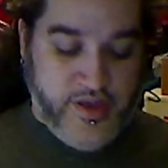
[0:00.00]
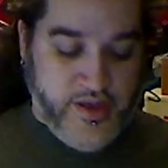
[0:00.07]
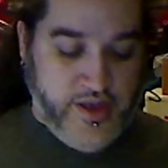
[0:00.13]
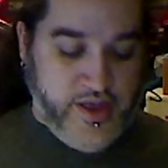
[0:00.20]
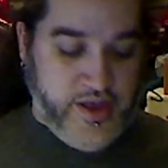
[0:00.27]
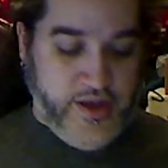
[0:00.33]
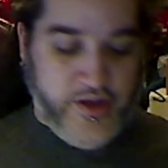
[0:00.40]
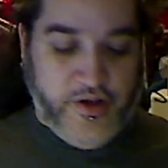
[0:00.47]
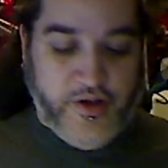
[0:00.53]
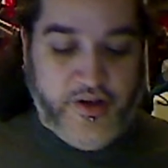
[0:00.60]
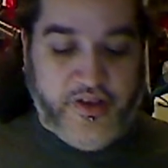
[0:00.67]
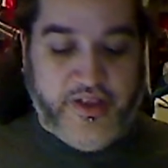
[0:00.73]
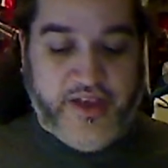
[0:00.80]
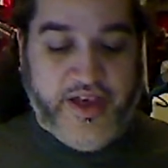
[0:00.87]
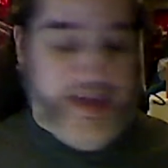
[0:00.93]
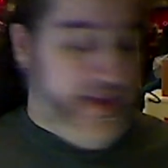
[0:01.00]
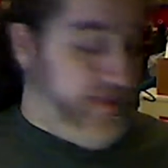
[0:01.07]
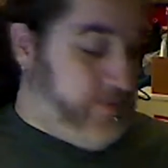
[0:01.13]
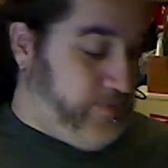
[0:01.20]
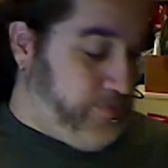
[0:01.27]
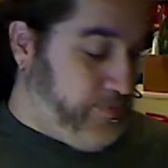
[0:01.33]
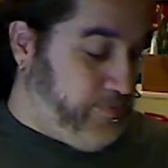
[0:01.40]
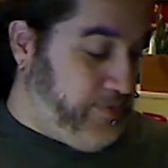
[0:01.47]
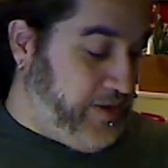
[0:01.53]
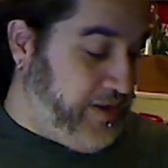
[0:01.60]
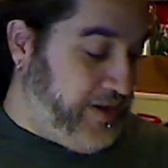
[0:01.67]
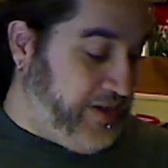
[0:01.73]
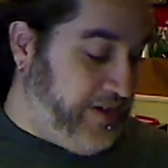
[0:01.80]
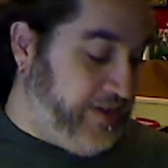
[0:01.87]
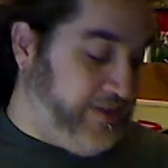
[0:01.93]
and all that,
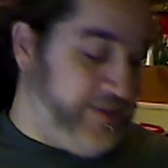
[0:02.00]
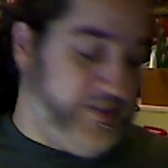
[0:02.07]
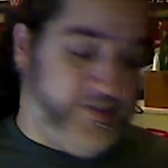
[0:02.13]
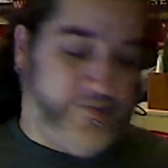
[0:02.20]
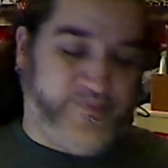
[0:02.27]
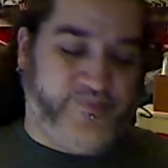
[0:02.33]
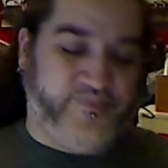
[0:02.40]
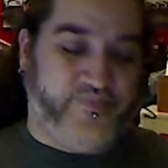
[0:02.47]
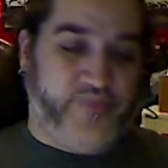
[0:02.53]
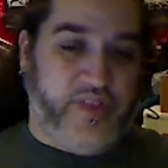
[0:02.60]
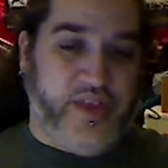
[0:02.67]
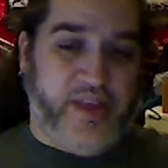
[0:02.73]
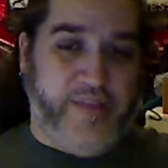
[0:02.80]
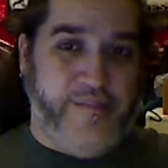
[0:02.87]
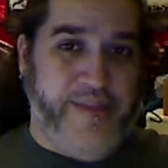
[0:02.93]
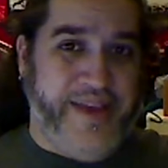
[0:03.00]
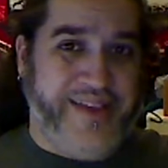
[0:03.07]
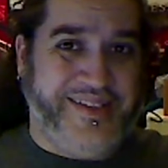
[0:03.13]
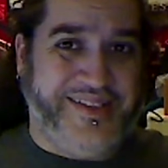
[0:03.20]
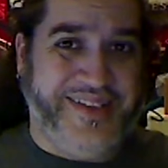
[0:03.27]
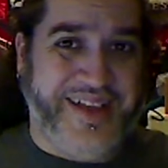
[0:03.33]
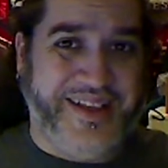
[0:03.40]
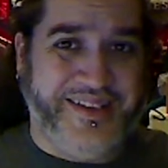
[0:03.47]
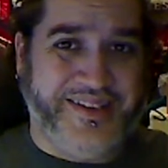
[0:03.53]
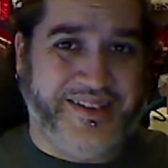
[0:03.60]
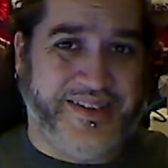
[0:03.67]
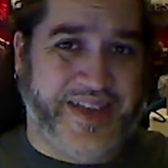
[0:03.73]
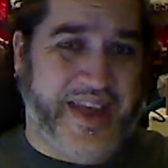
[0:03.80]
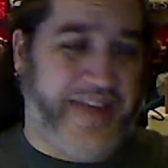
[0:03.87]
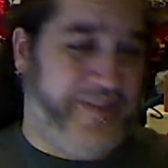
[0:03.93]
because it makes
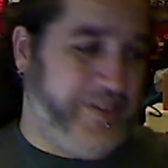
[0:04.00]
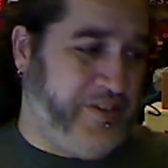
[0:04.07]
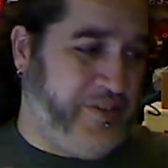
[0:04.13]
sense having